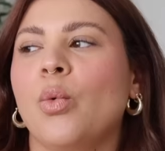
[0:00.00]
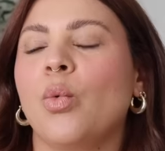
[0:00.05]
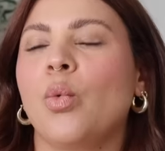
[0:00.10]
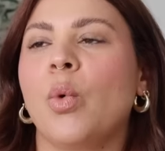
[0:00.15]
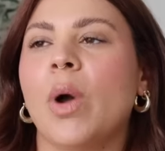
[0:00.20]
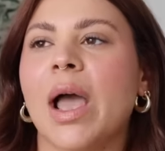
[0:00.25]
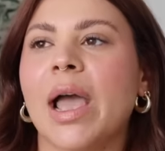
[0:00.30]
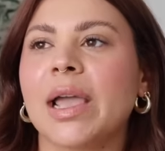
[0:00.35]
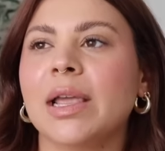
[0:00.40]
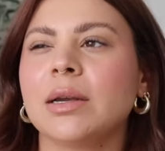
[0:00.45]

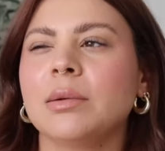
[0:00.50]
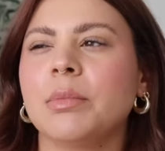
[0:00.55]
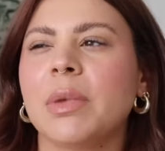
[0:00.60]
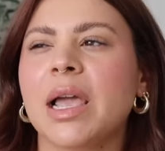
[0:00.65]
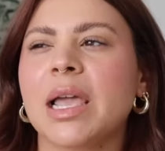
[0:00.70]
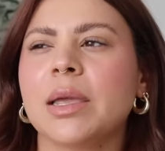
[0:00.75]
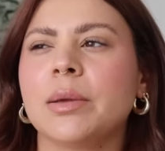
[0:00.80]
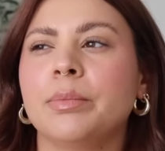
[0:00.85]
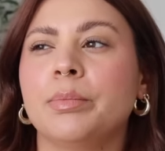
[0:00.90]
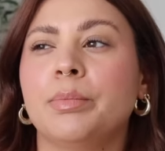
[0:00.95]
when
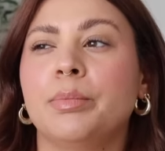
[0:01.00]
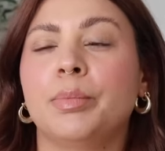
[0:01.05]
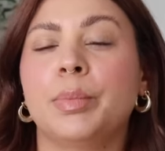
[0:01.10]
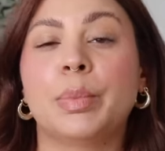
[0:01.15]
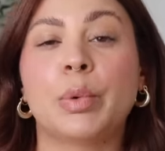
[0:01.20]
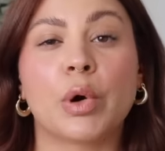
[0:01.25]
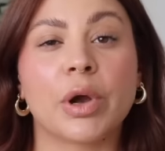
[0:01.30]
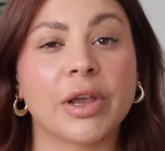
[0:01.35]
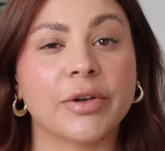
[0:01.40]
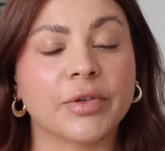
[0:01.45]
my
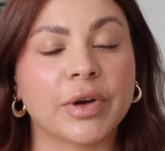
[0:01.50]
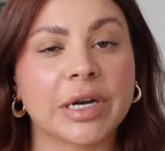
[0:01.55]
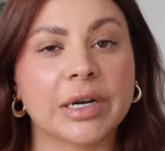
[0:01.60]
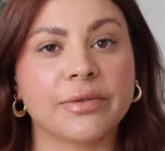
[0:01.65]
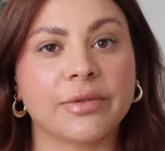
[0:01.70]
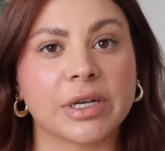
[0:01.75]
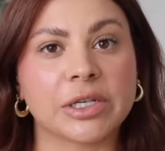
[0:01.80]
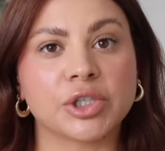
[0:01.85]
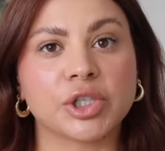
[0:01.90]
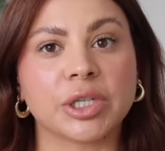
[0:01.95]
boyfriend
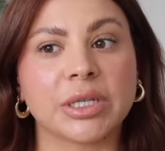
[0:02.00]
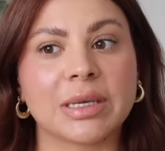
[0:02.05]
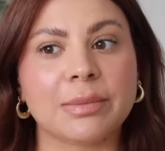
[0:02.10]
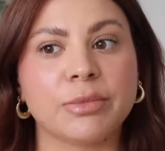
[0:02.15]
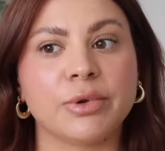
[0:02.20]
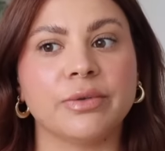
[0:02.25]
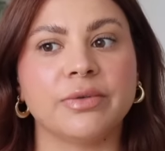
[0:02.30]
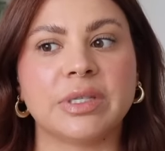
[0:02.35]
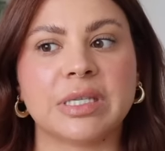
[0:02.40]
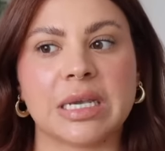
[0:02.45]
eventually
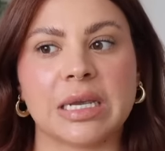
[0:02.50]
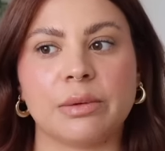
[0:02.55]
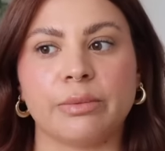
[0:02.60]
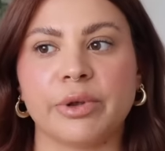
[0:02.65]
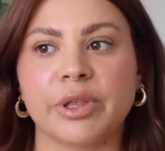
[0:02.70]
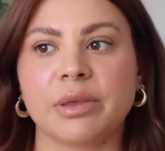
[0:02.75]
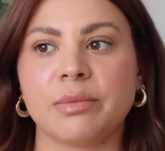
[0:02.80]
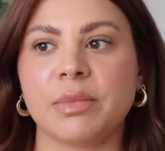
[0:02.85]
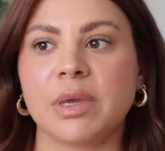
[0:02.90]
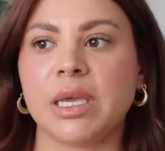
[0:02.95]
moves in
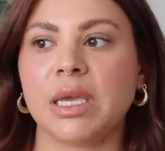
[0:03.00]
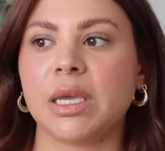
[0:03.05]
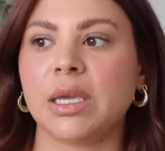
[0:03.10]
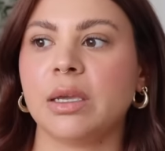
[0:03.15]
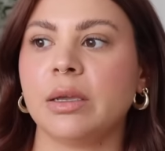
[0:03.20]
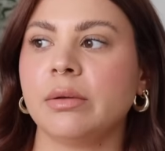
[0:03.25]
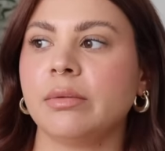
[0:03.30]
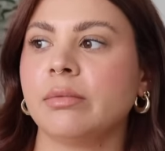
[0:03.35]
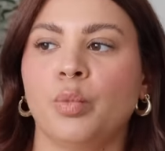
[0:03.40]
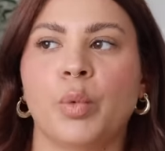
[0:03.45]
with
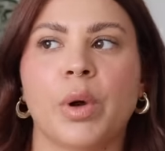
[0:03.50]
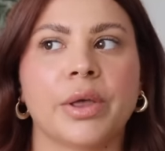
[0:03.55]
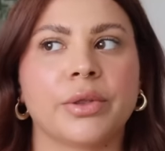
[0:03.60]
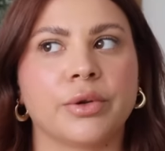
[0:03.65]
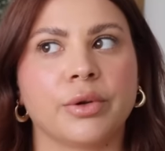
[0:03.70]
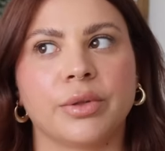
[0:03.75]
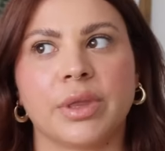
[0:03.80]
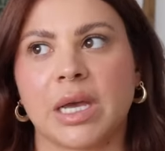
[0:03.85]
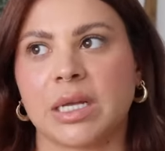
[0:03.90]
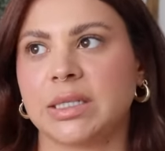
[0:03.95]
me,
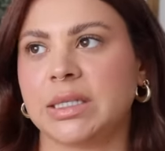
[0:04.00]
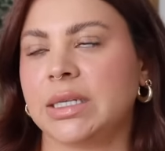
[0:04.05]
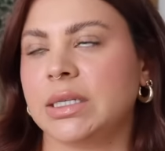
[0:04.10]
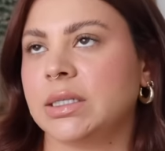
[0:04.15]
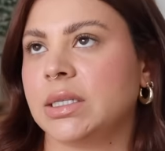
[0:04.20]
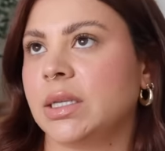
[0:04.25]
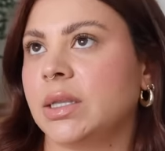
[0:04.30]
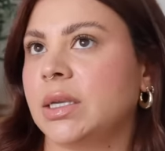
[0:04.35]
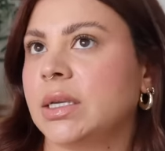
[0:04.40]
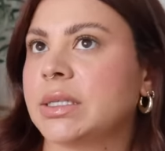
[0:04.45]
whether that's
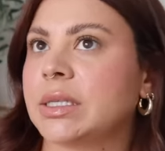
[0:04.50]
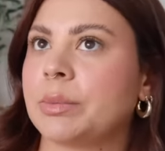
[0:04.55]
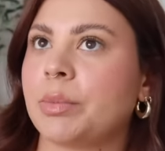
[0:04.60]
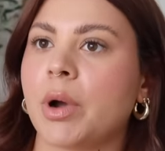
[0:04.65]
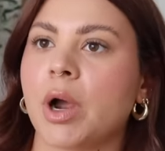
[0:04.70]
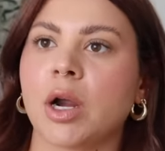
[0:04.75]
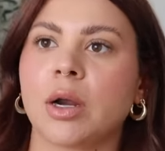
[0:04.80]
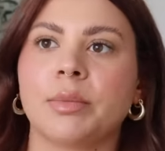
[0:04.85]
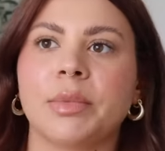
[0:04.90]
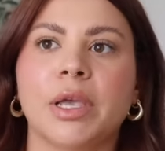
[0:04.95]
into this
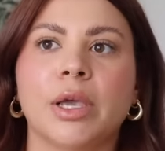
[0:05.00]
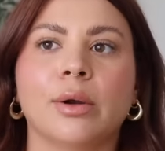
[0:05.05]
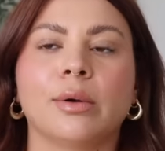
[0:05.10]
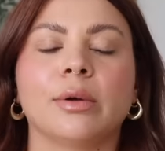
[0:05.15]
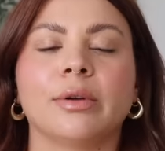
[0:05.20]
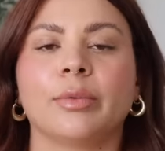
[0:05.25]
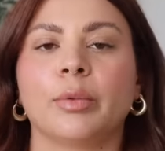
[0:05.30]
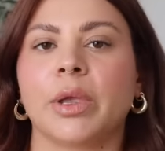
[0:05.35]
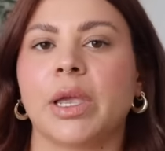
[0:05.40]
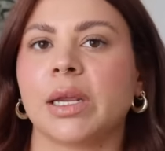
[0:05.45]
apartment
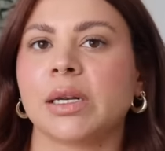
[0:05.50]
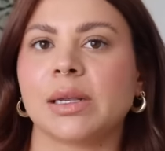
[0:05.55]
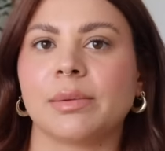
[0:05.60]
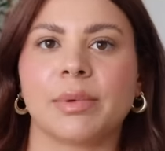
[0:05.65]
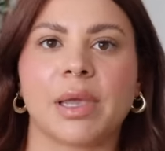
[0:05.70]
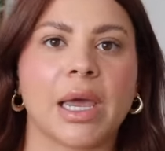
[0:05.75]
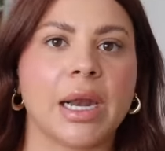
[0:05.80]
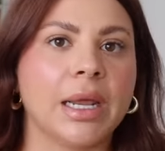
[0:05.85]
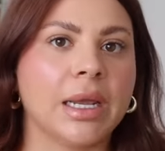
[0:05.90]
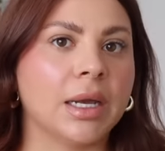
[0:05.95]
or if we end
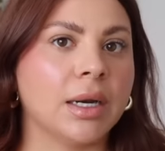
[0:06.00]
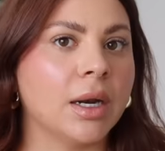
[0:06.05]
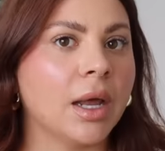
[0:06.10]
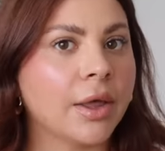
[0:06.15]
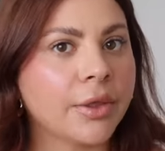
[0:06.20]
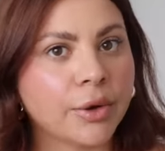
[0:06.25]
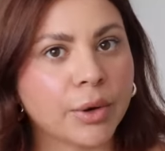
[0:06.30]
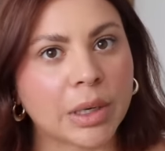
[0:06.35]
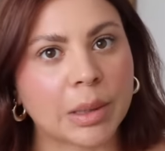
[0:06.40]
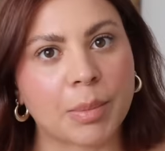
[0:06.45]
up getting
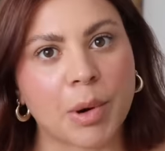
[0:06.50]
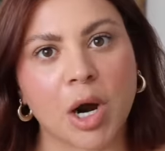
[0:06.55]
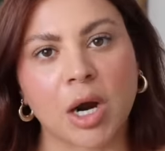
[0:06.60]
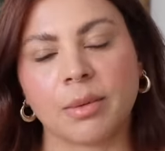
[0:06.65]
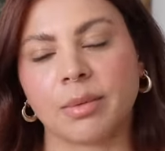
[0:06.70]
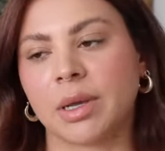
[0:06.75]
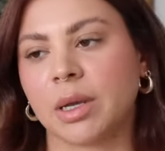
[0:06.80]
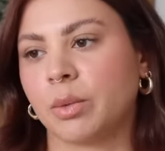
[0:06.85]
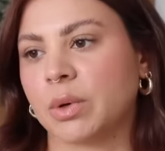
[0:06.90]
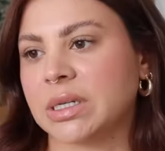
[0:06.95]
another
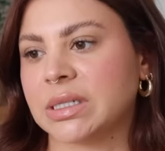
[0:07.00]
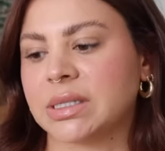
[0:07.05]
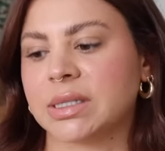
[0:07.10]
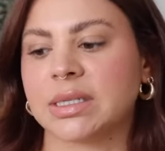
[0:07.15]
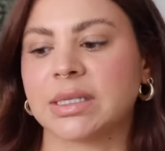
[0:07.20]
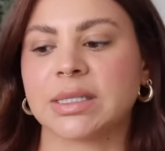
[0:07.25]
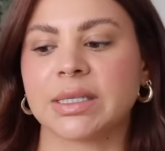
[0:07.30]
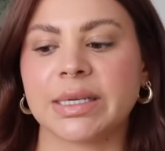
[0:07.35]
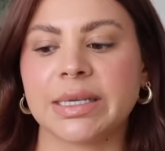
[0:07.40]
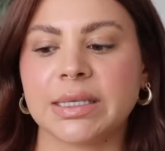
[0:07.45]
apartment once
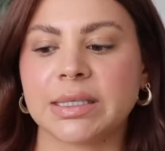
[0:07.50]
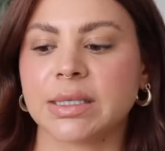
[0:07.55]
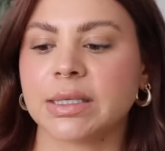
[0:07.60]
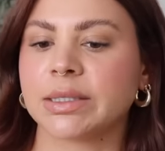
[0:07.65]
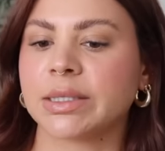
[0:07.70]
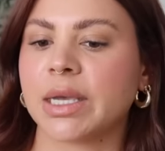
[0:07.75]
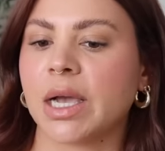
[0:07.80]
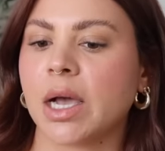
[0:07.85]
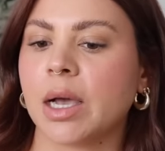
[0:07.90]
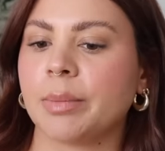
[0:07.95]
this lease
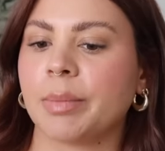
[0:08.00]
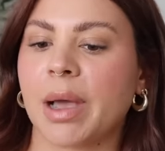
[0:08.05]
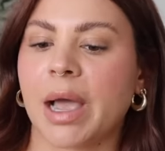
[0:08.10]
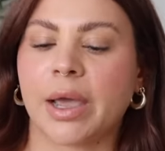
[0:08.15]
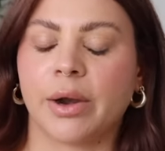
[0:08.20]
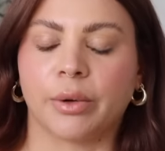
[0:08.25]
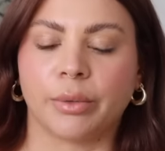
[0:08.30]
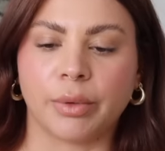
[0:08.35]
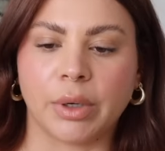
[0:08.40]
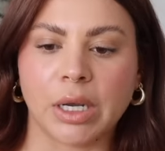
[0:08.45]
is up,
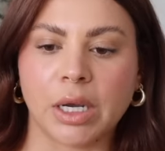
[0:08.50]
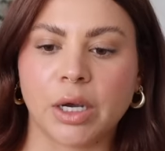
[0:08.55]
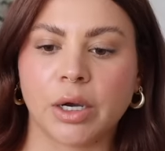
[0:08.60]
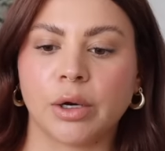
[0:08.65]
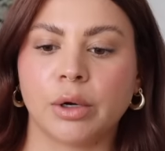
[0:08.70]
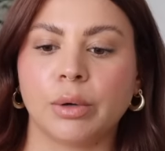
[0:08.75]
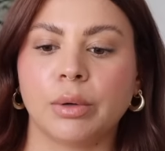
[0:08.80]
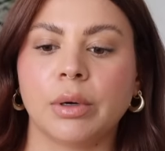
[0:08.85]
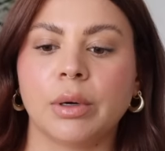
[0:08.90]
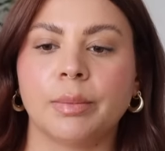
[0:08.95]
I don't
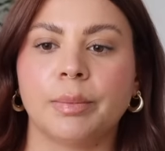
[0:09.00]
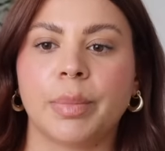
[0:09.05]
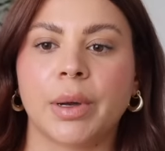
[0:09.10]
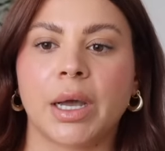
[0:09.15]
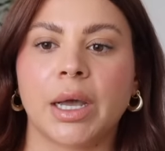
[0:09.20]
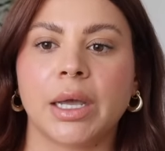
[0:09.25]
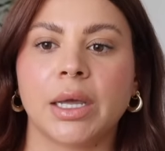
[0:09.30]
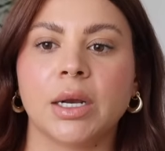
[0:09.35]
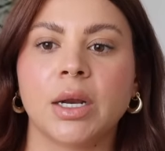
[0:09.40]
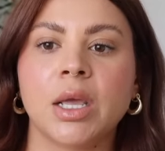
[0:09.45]
know,
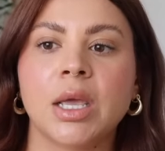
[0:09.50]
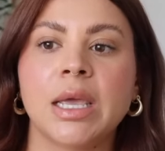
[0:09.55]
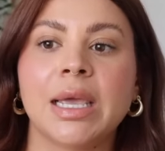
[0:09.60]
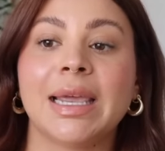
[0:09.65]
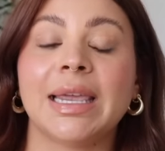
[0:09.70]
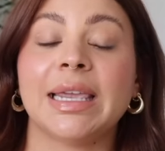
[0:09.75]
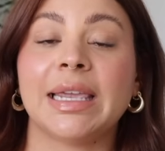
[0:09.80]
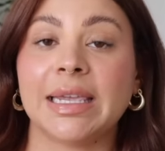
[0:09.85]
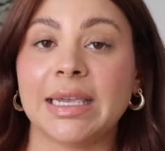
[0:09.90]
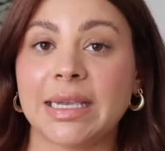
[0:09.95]
but
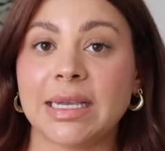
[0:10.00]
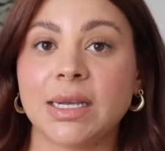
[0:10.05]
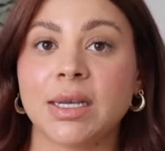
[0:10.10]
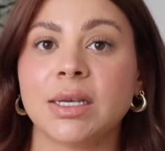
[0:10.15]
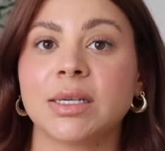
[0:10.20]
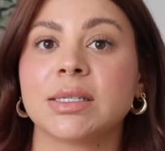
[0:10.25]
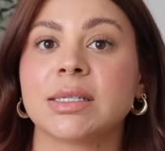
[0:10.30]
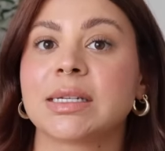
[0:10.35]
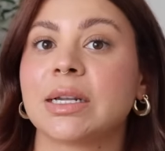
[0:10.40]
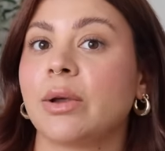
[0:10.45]

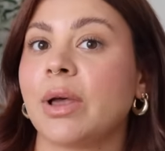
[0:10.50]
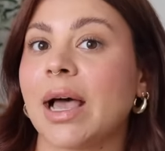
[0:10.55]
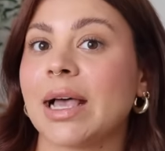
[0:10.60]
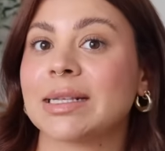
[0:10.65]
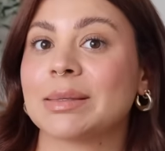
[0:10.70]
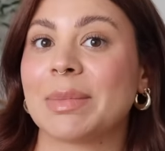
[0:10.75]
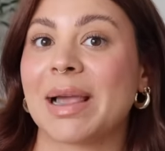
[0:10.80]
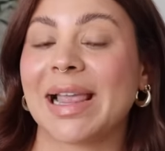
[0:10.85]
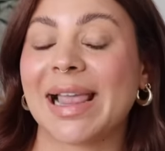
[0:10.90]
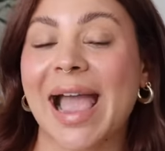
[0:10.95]
he still
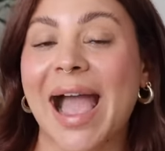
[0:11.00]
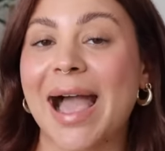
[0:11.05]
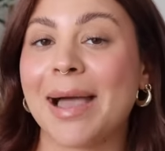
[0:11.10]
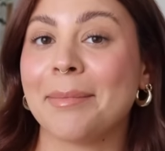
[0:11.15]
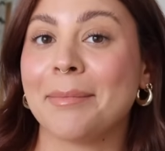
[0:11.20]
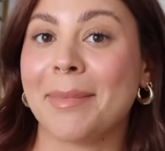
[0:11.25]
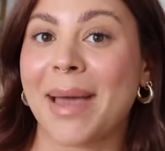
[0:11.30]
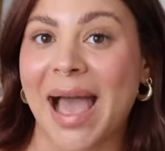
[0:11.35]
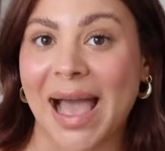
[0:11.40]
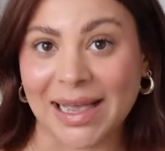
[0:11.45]
has my
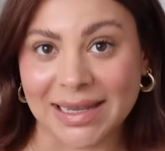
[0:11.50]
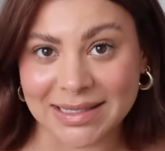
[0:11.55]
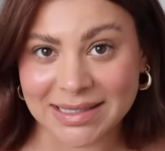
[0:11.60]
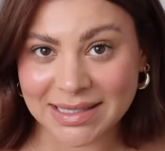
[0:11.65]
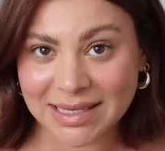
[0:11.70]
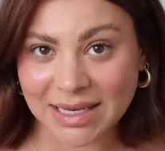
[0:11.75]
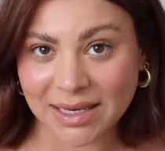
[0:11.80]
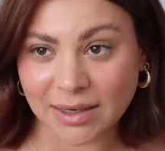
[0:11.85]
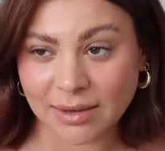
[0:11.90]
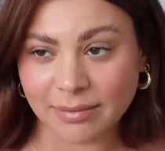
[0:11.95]
cat
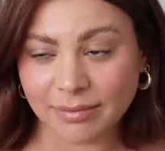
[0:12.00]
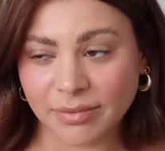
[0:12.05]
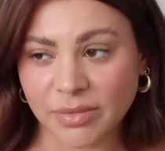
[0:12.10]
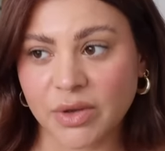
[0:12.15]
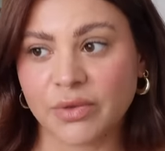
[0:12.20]
Maxie.